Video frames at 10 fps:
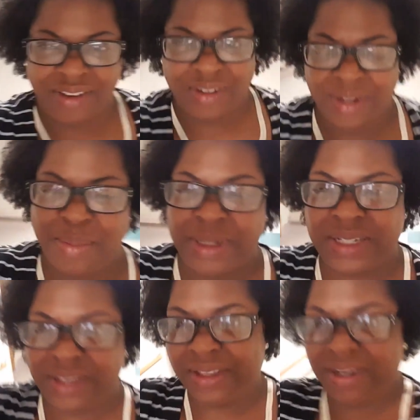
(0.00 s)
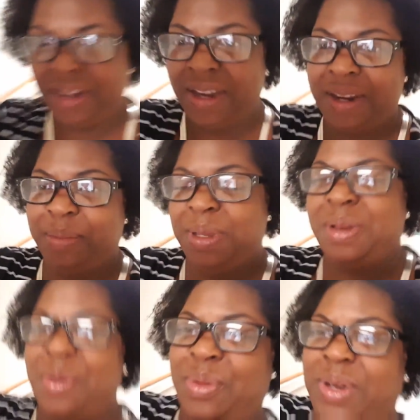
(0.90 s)
and let me tell you, they let it be
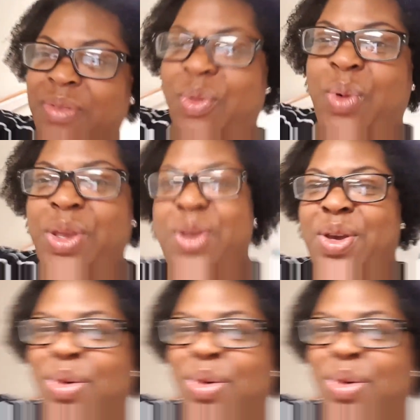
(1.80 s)
known everywhere you